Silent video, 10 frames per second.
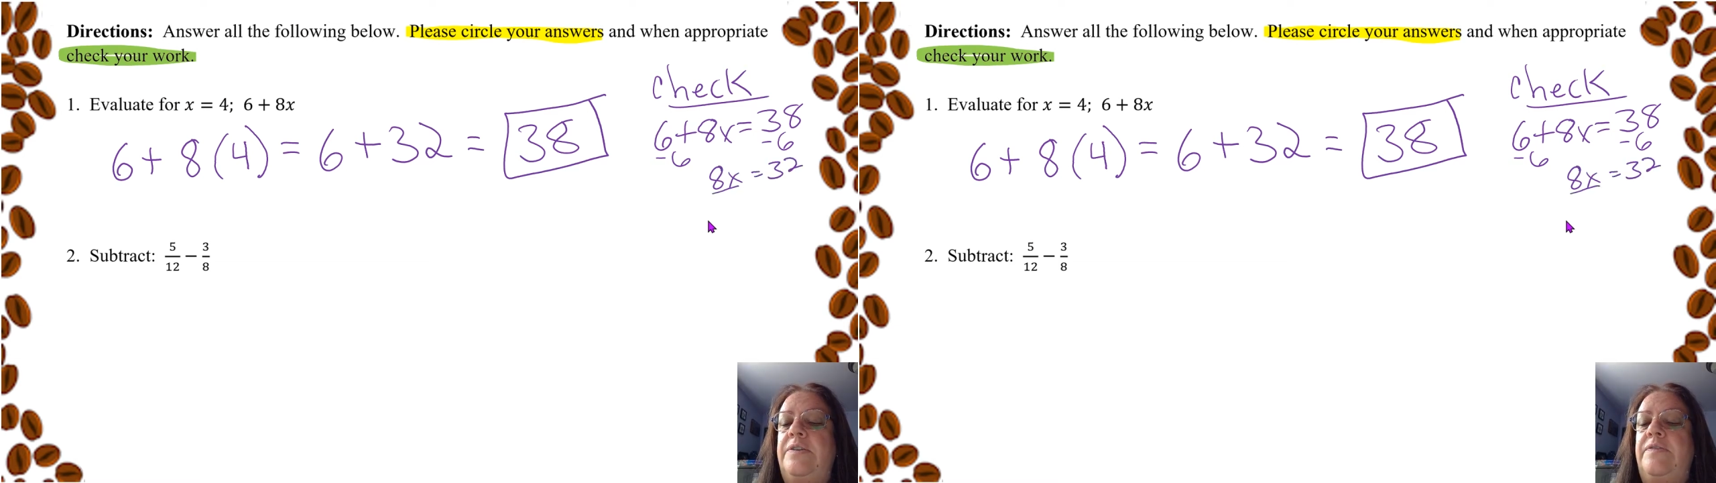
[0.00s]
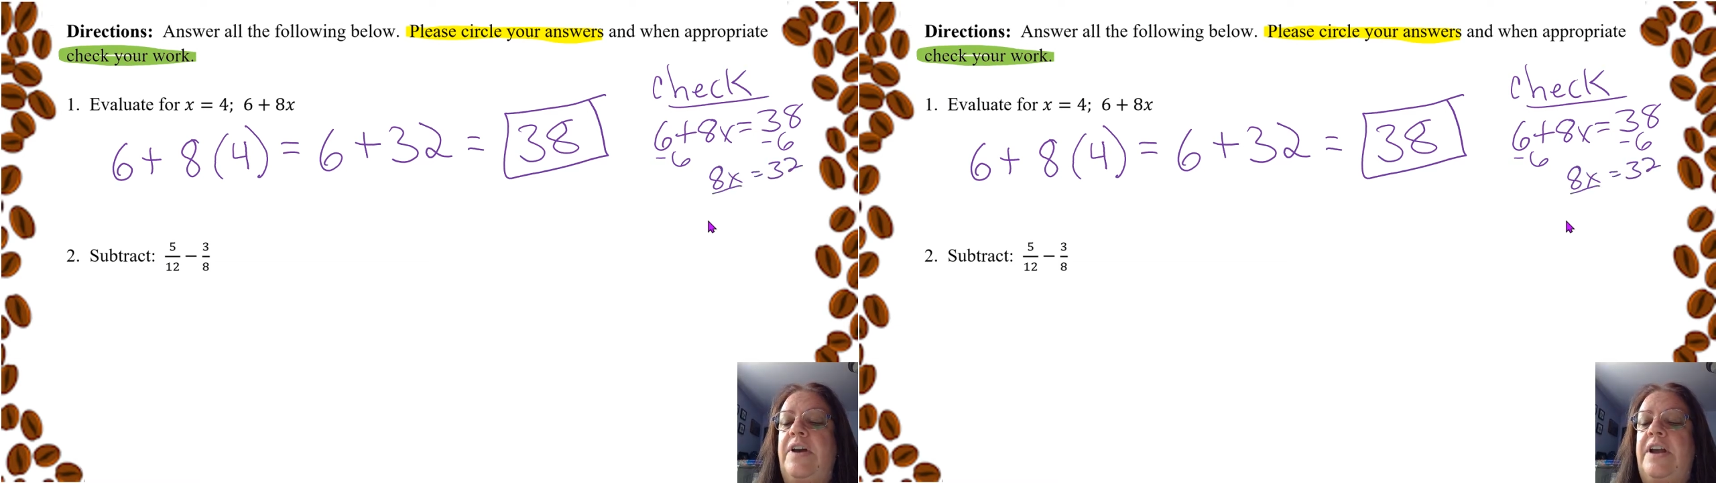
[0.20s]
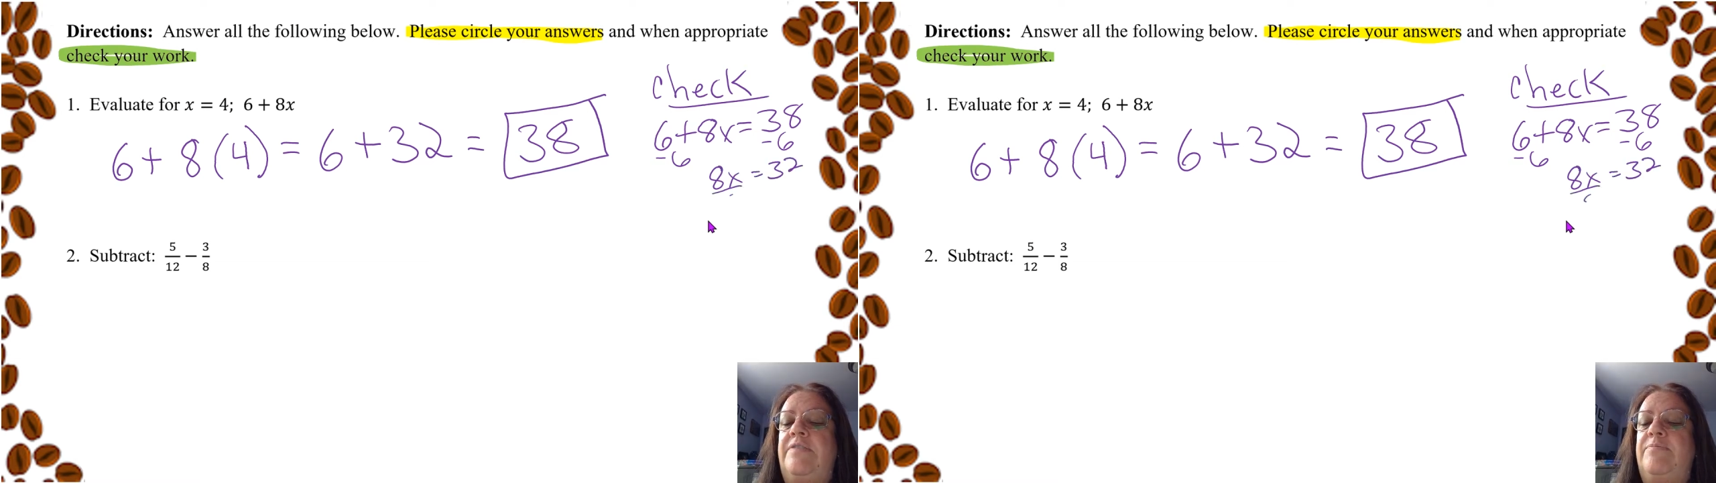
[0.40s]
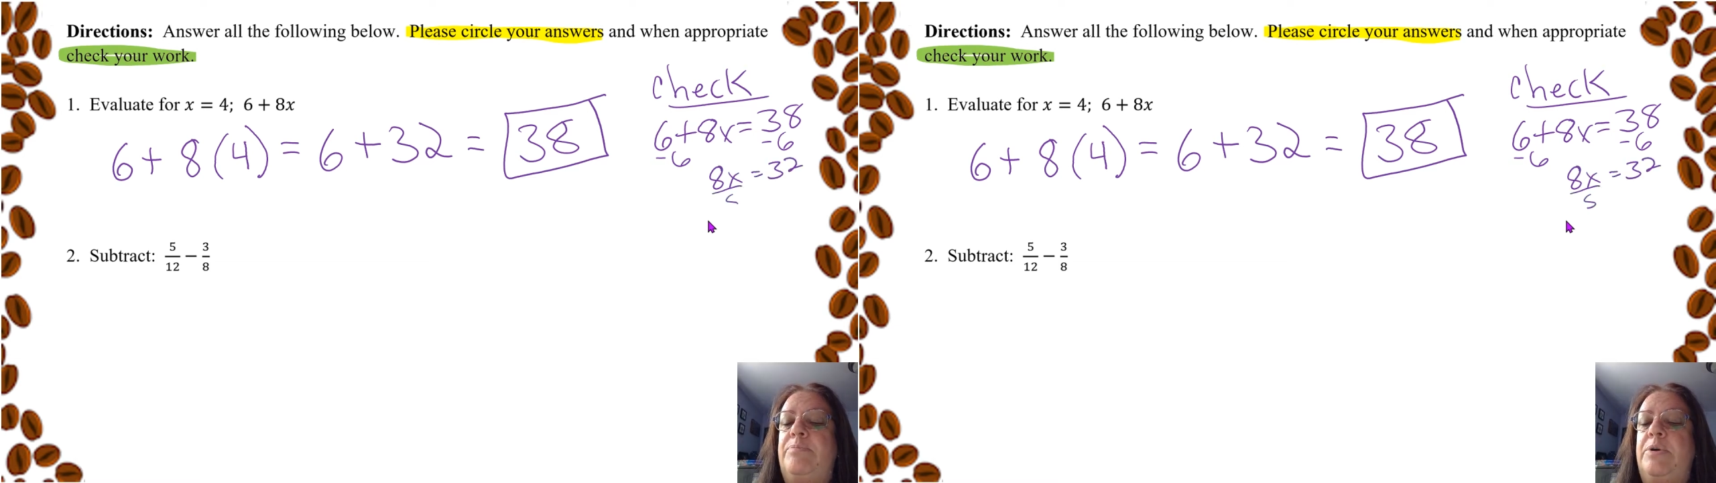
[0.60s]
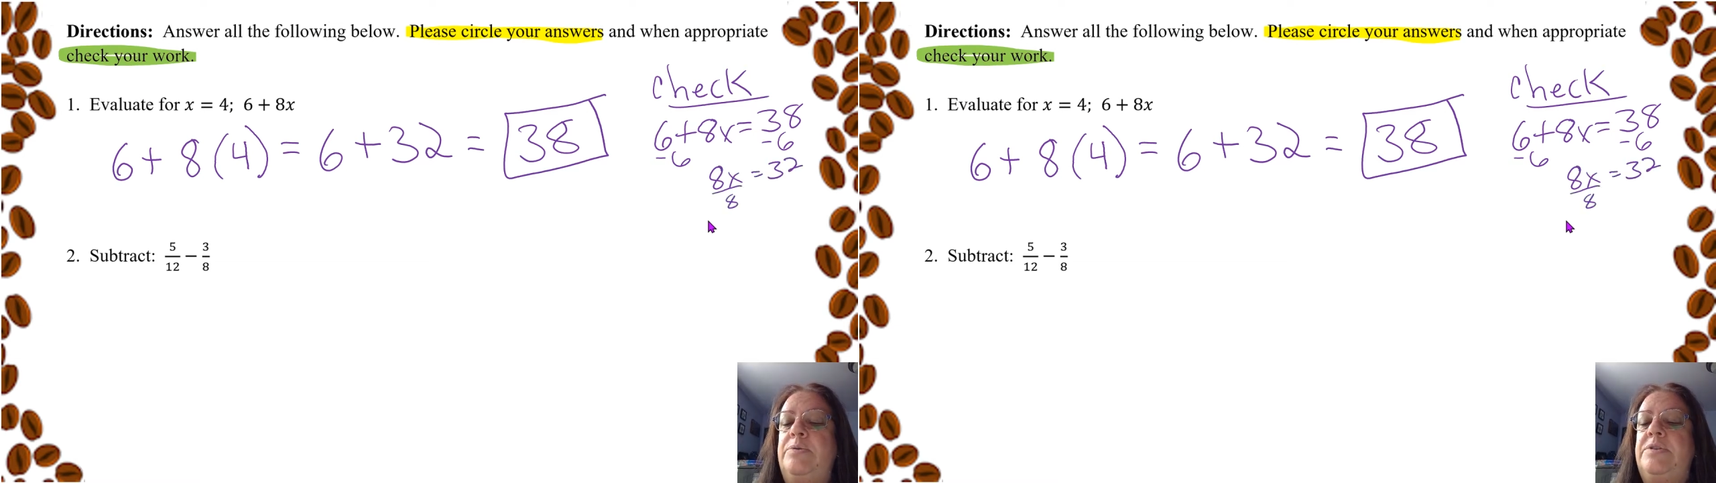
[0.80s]

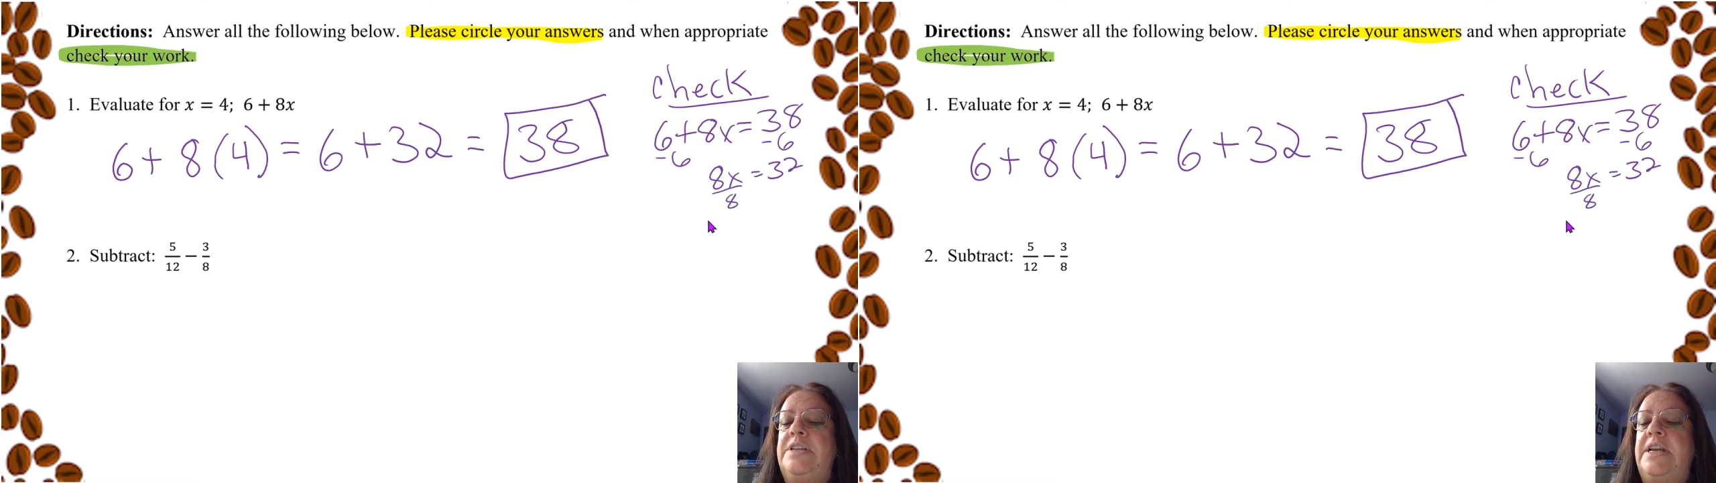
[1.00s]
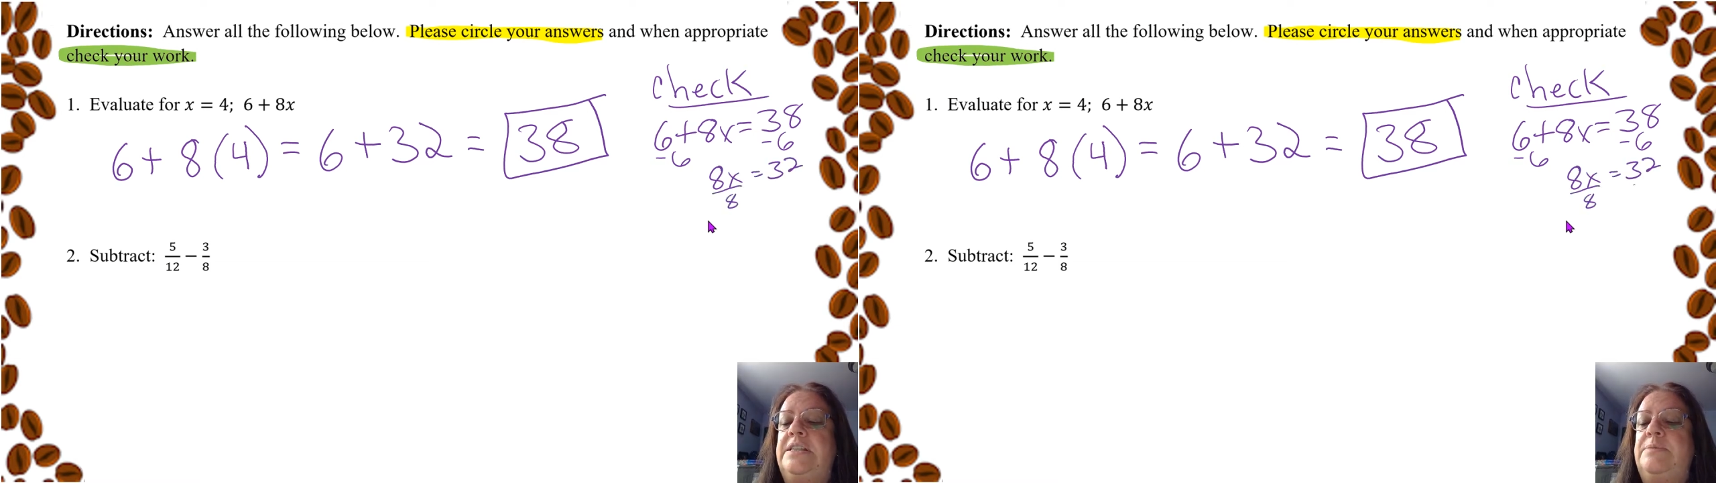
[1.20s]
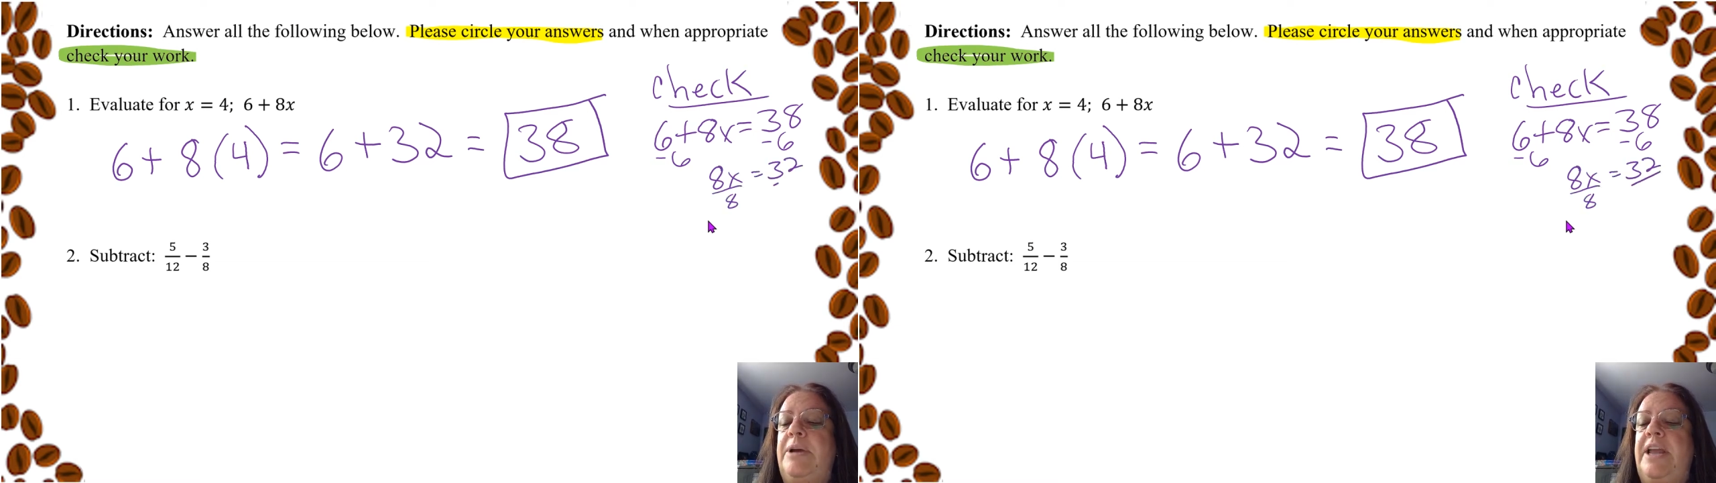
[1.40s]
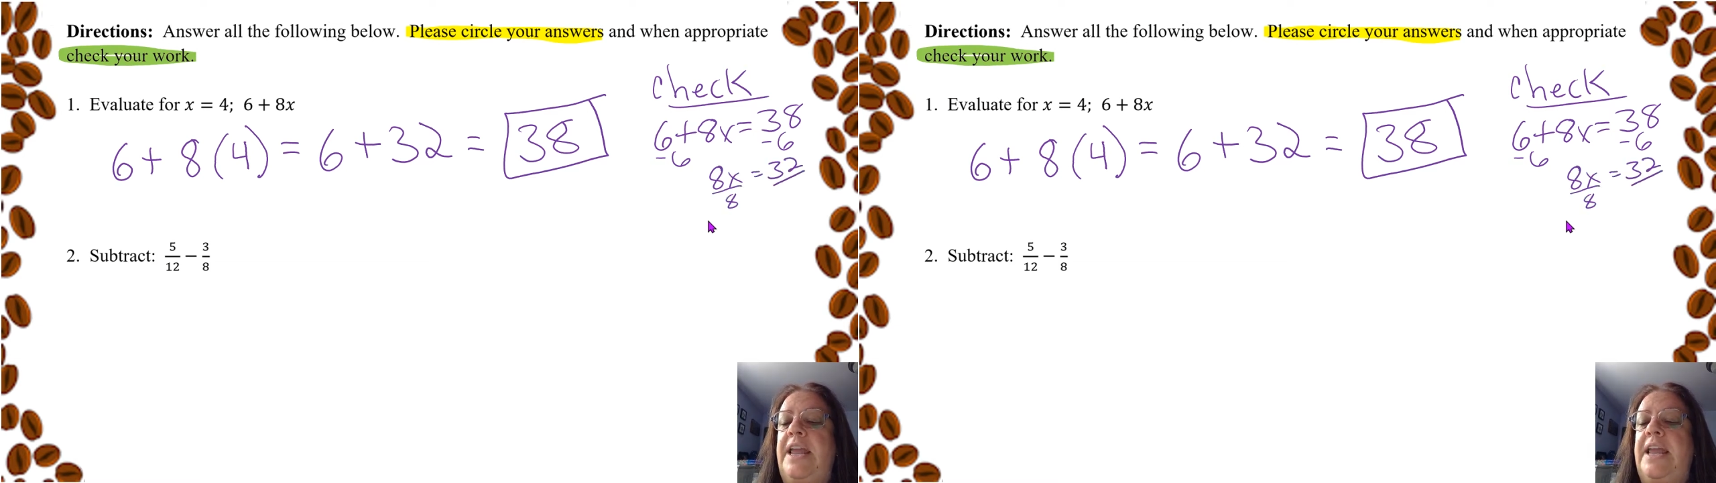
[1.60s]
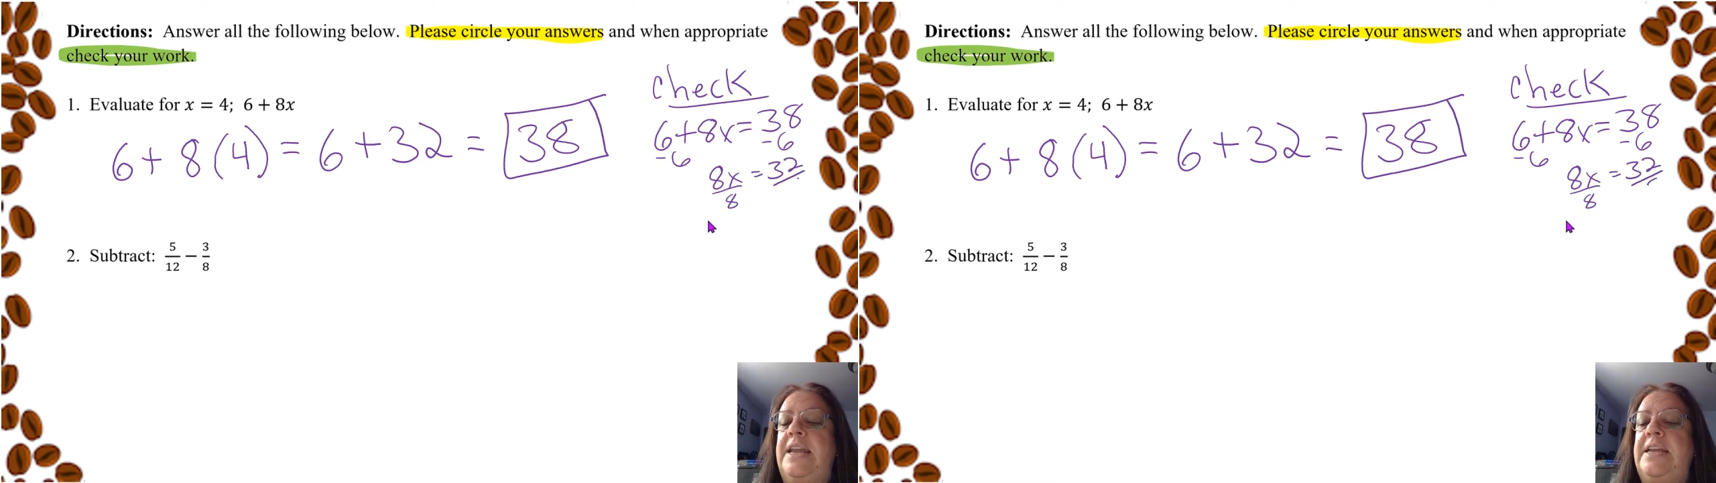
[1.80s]
Divide both sides
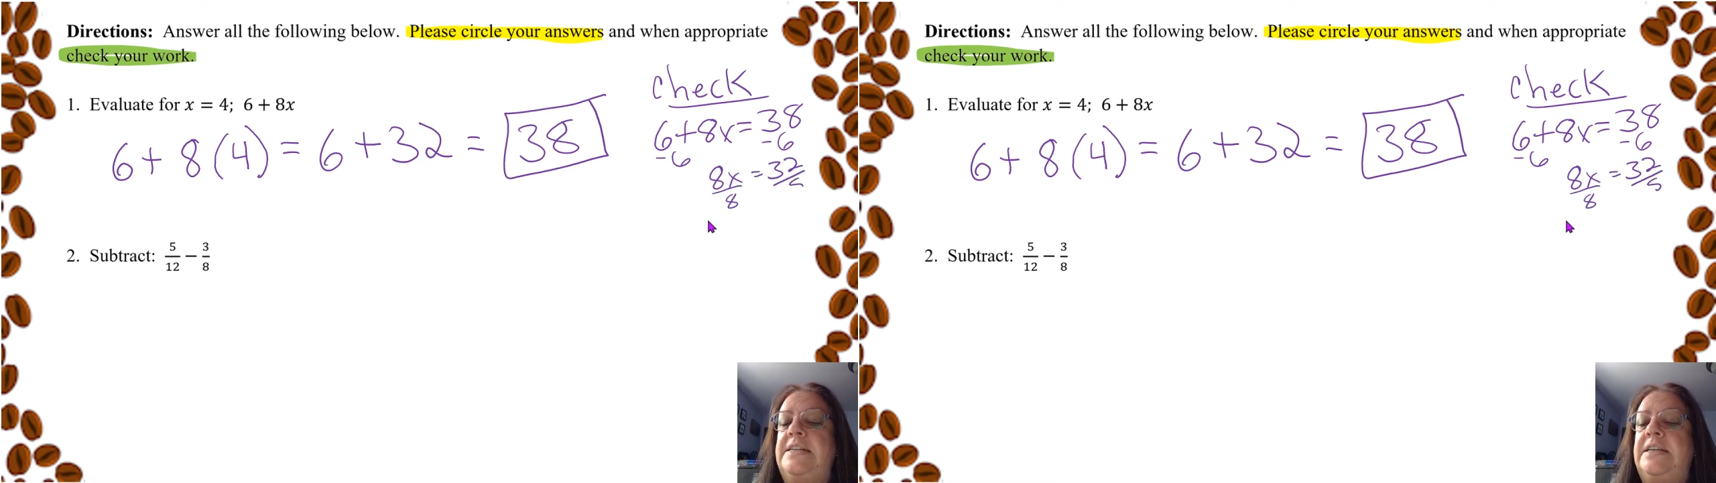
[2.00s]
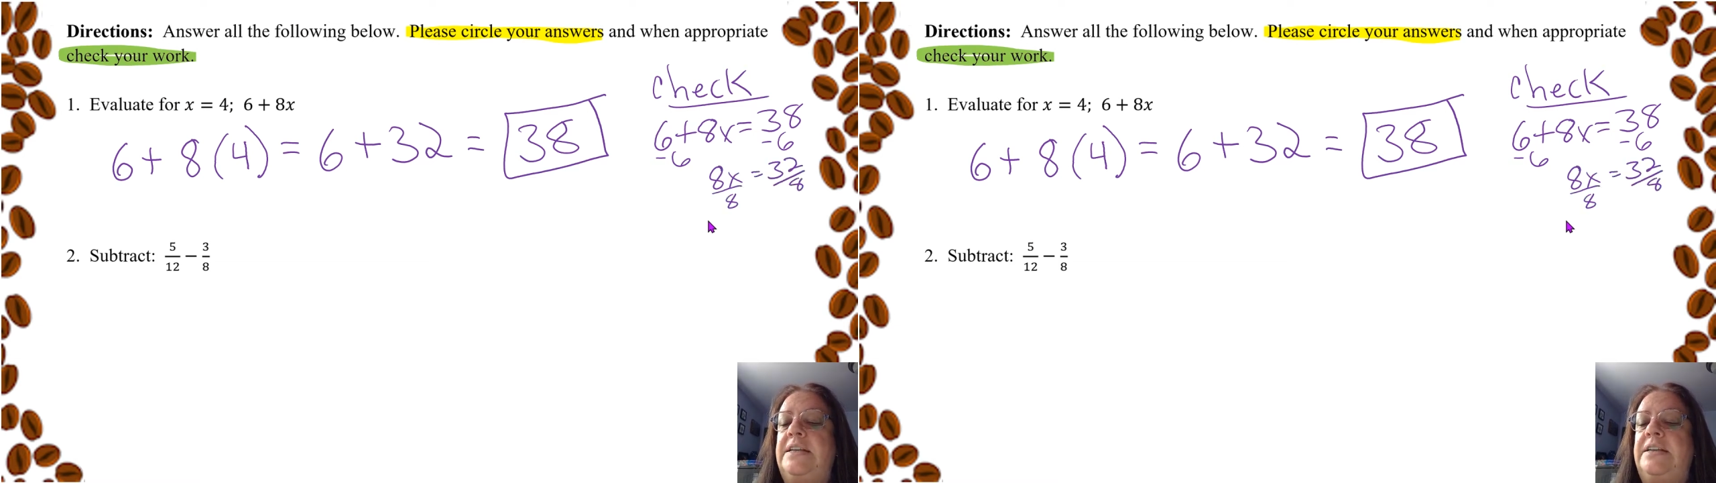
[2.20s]
by 8.